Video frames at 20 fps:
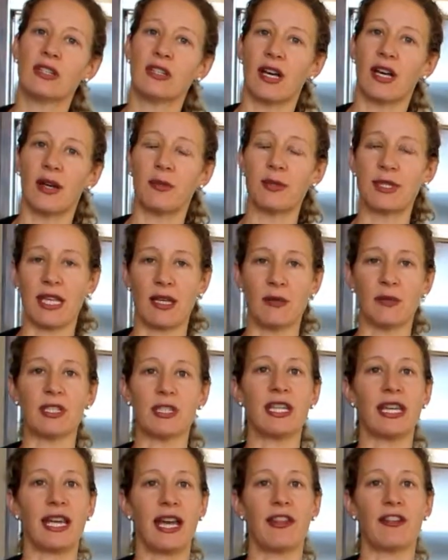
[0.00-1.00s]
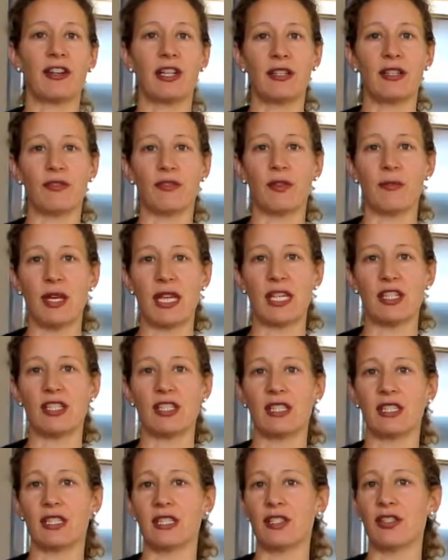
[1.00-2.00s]
I was able to gather
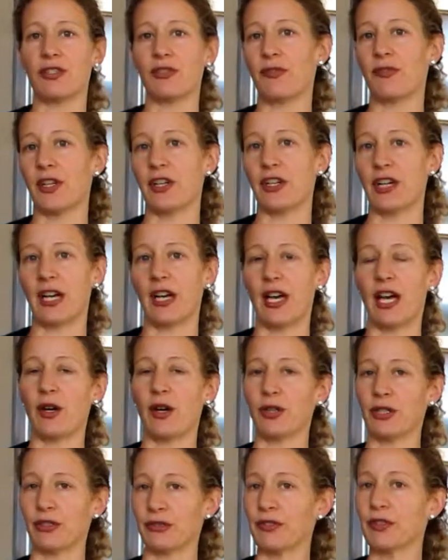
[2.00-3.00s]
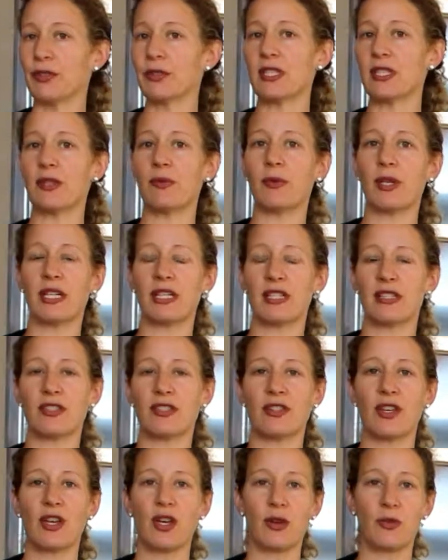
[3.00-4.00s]
information to figure out how her fluency
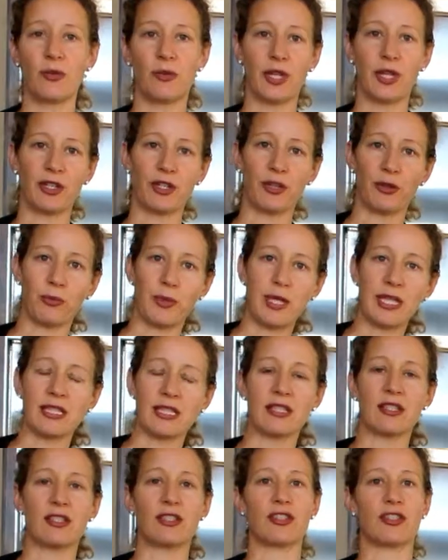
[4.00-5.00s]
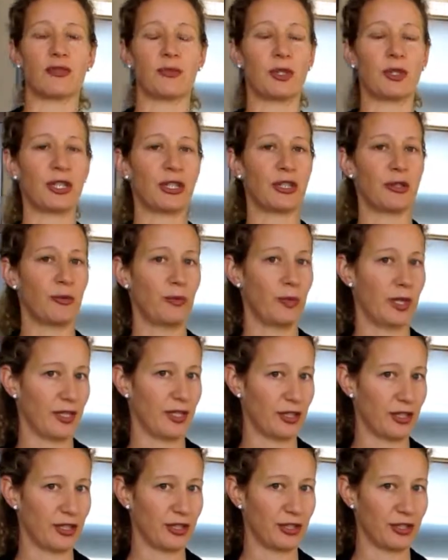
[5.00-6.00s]
was, what her weaknesses were, what
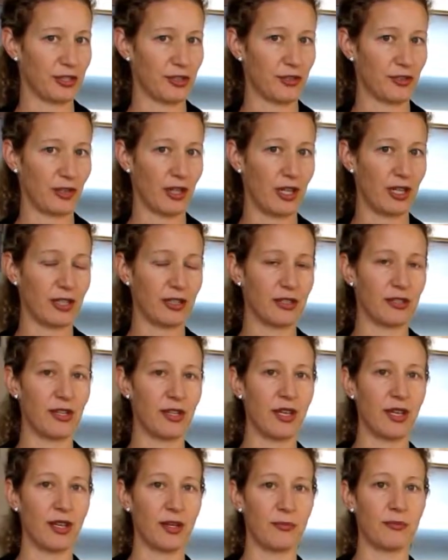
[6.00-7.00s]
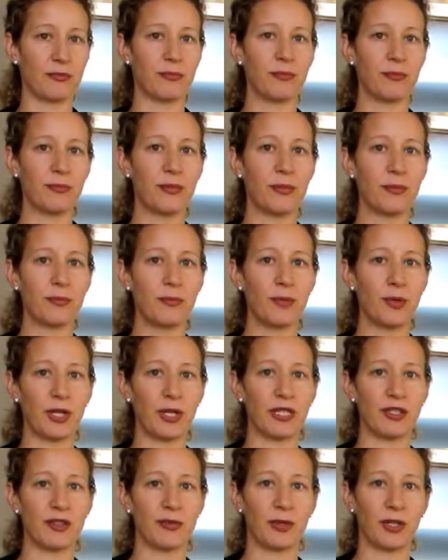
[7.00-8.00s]
her strong
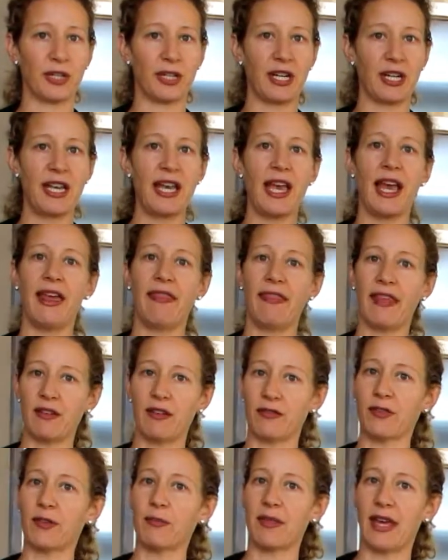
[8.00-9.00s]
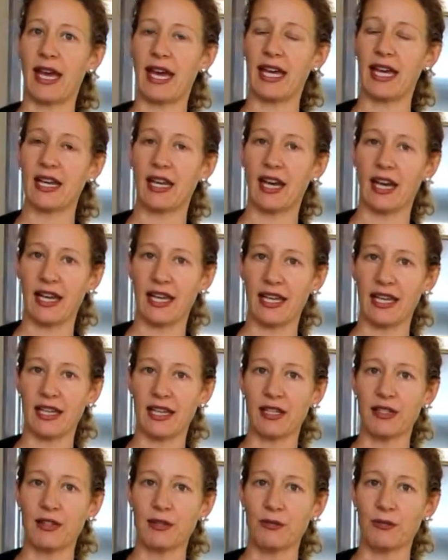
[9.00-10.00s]
points were, and then from that
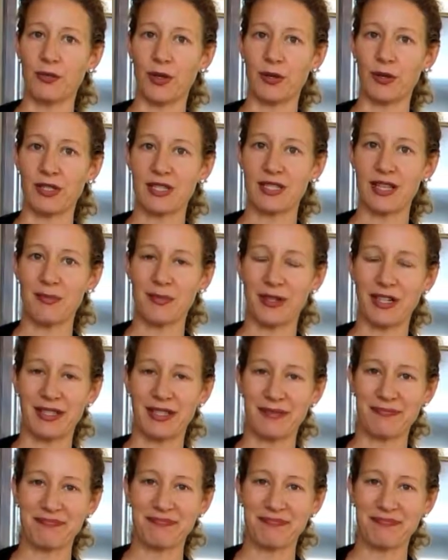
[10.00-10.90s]
I wrote a summary.